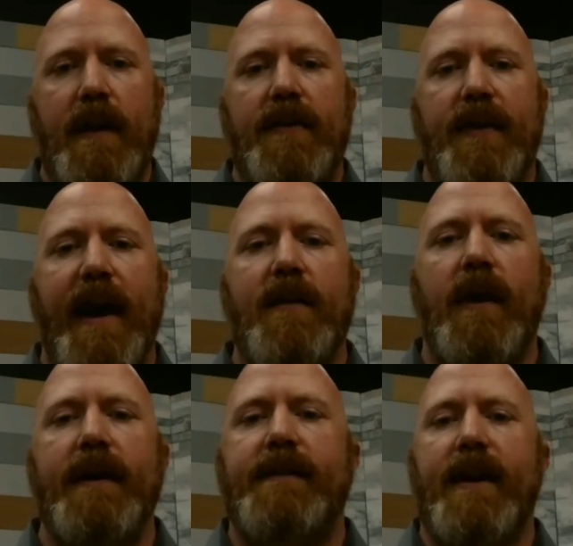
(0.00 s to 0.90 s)
That
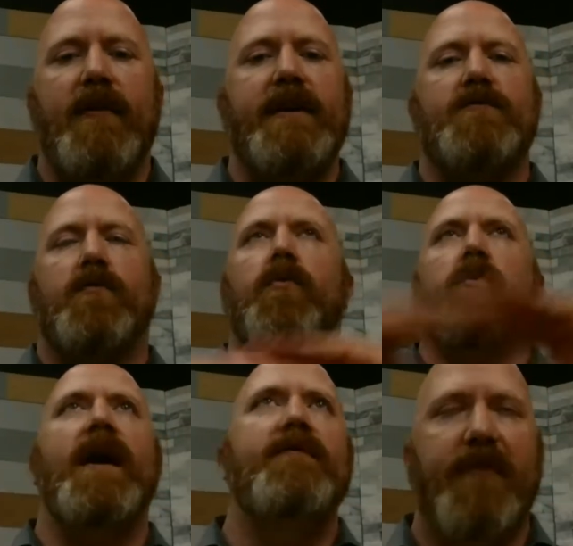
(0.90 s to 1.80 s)
right there is
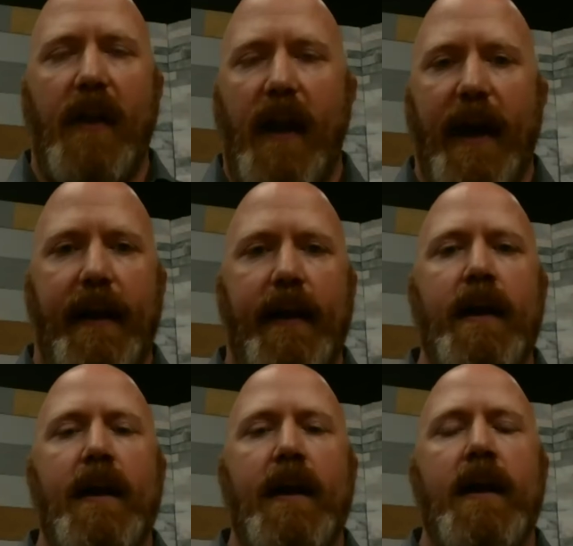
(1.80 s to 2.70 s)
red flag,
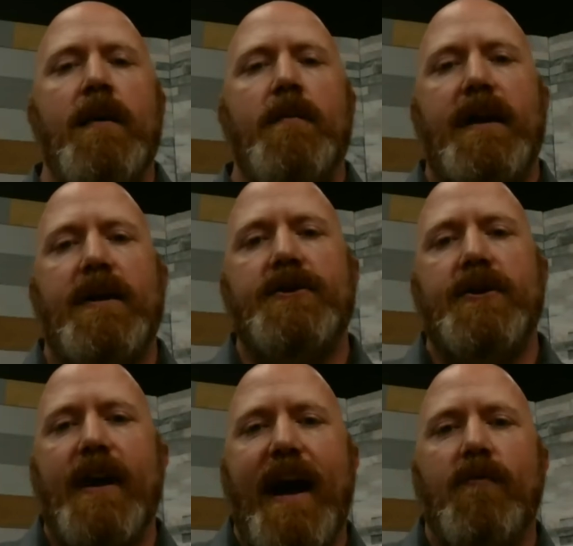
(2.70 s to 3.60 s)
because
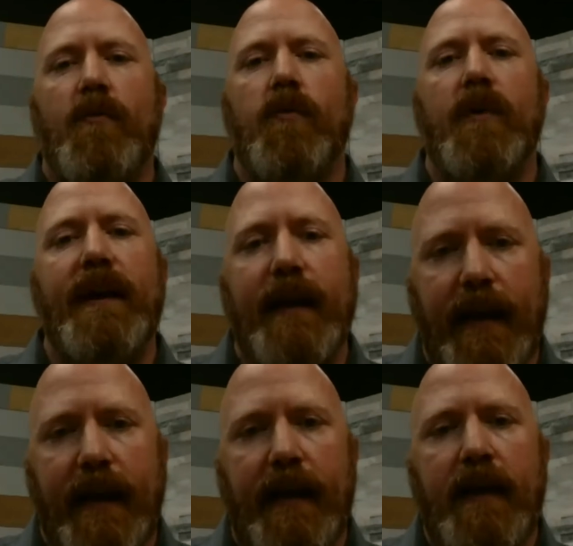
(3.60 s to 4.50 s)
you're not
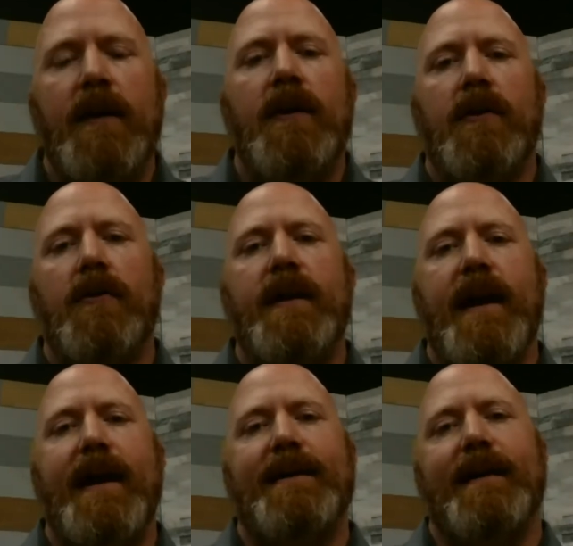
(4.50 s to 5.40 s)
really learning
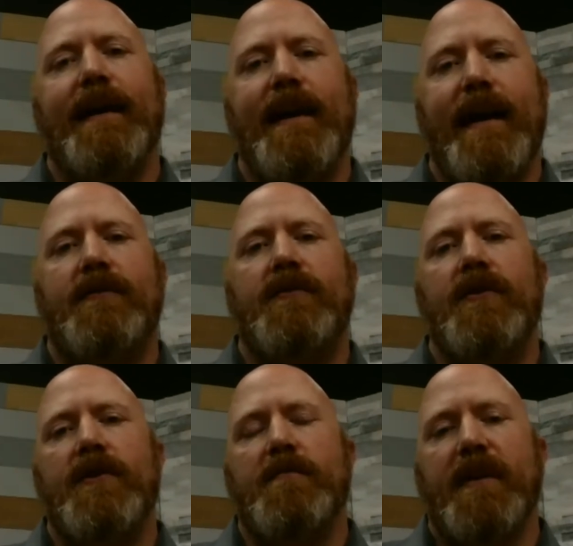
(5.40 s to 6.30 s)
how to connect
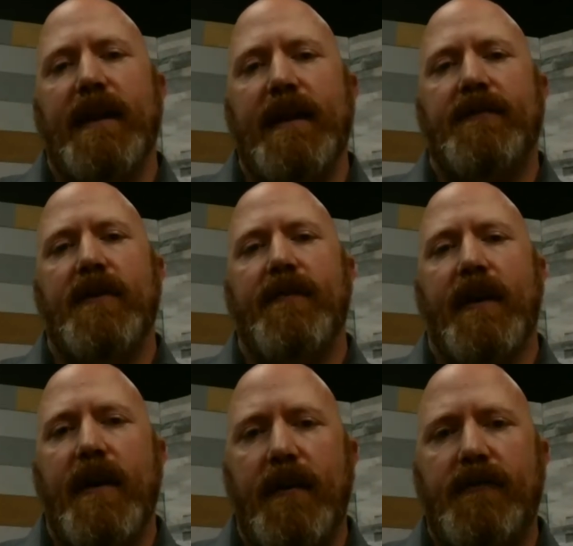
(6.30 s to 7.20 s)
to the beliefs of the
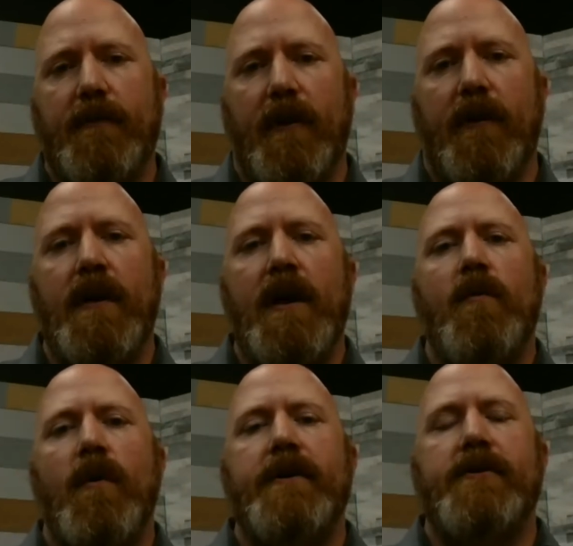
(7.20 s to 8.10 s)
customer.
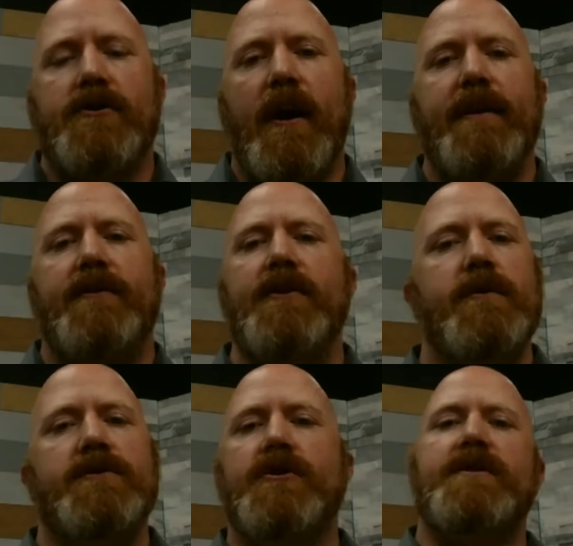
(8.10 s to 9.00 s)
What you're trying to do
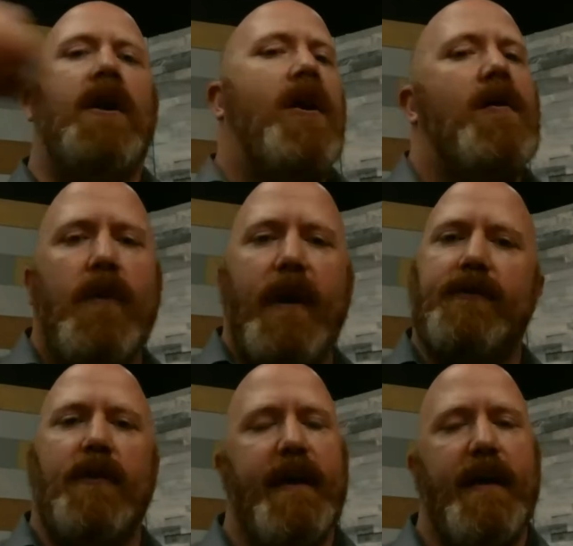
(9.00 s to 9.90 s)
is just arm
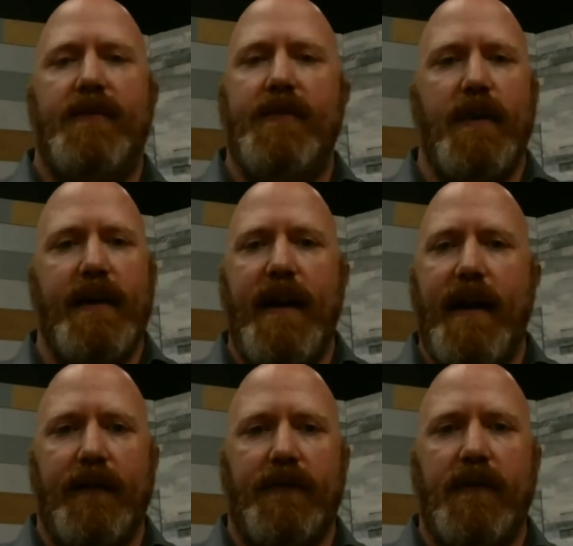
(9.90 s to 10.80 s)
wrestle them to a
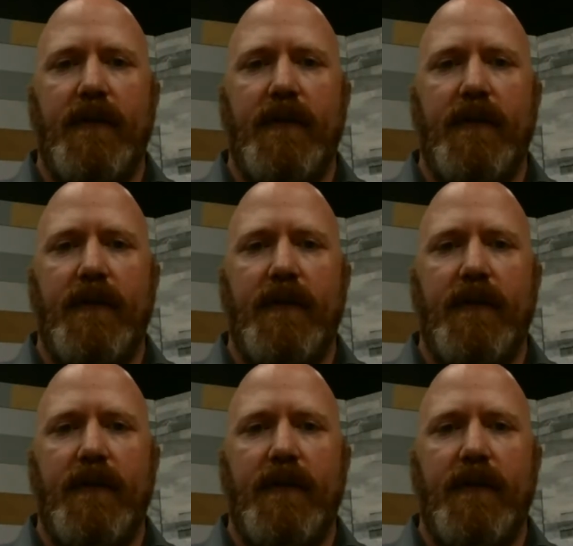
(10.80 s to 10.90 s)
yes.